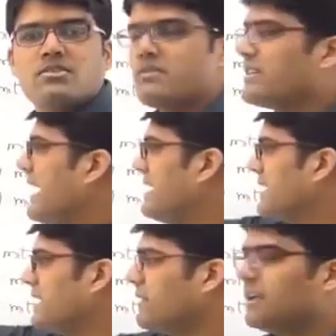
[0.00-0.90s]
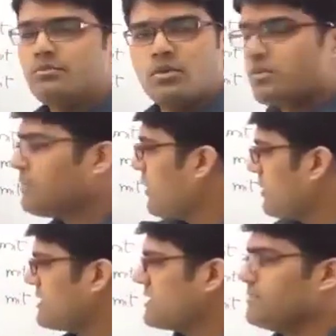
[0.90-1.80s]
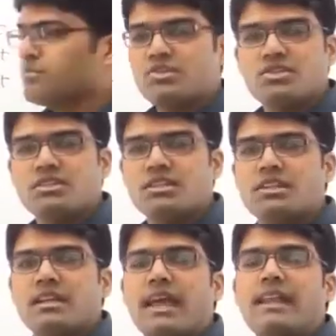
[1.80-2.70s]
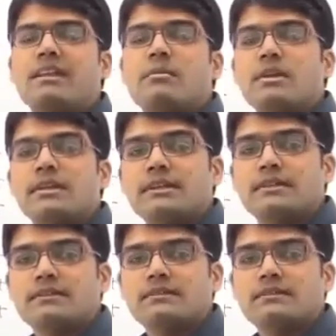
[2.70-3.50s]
So you write that given input, follow the same procedure and complete it.